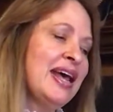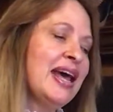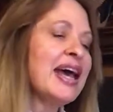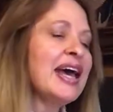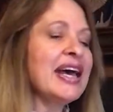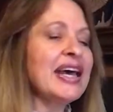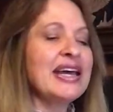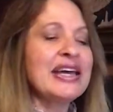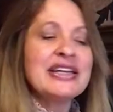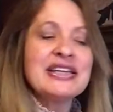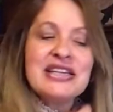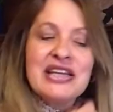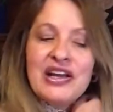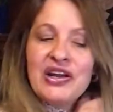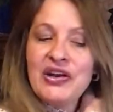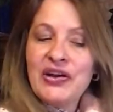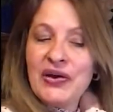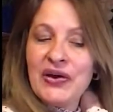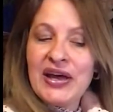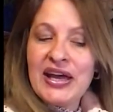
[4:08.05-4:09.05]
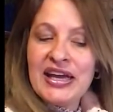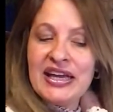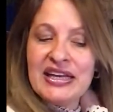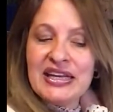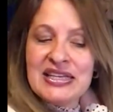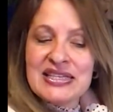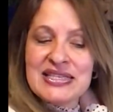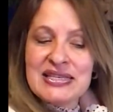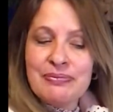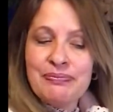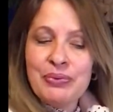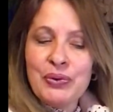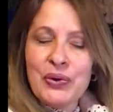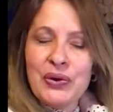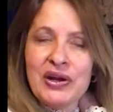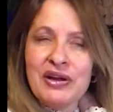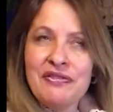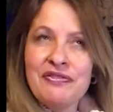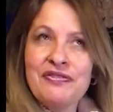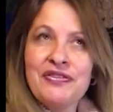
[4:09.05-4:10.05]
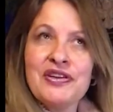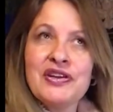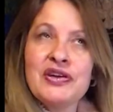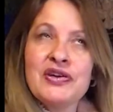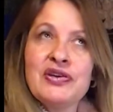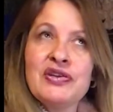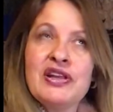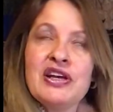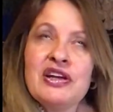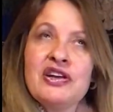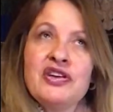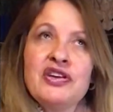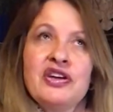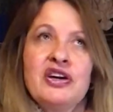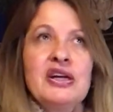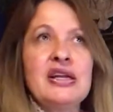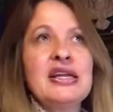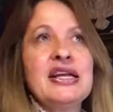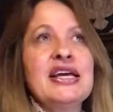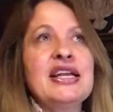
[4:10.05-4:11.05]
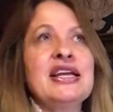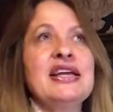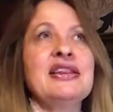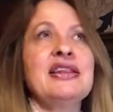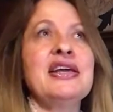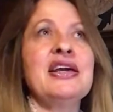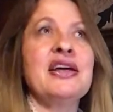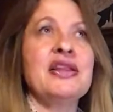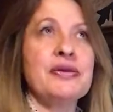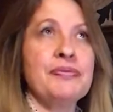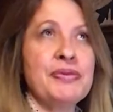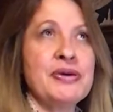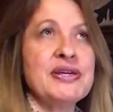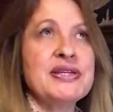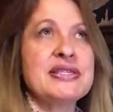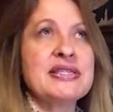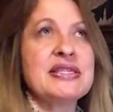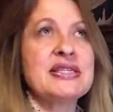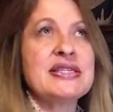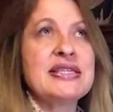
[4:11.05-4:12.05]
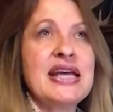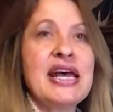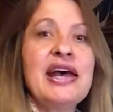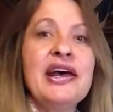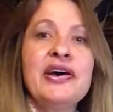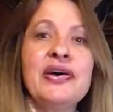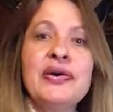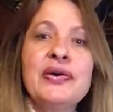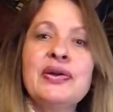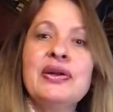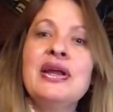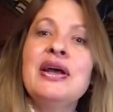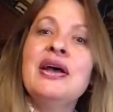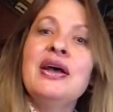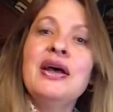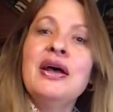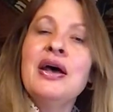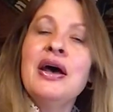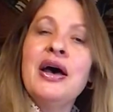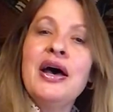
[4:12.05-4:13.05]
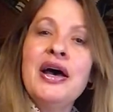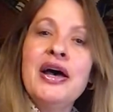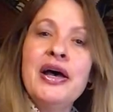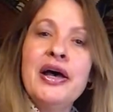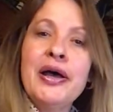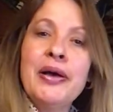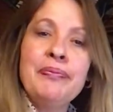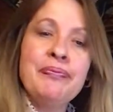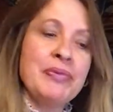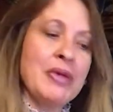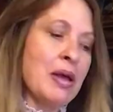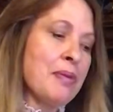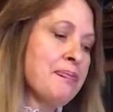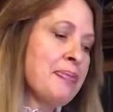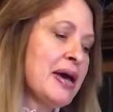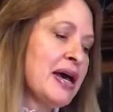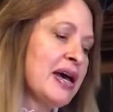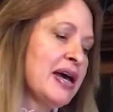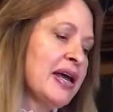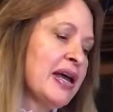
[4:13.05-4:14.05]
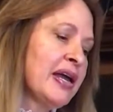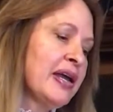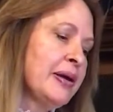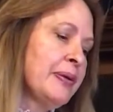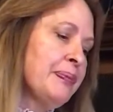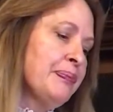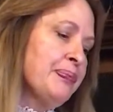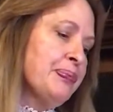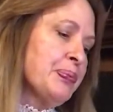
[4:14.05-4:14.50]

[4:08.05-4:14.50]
And you know, and it's important for you that you're not letting the other person down by